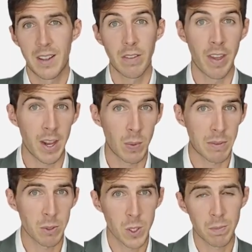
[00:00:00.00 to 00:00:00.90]
Then we
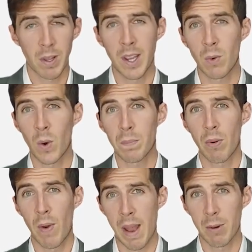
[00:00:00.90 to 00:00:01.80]
have to explain what
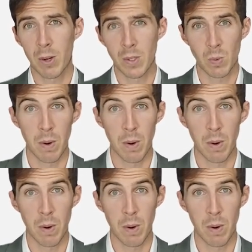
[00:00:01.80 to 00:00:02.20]
parameters